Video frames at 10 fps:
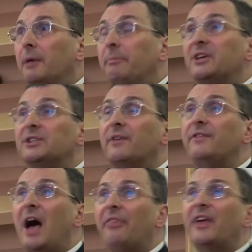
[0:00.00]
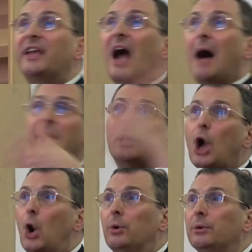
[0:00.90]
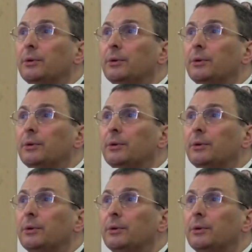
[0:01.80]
Because if not, they come and go.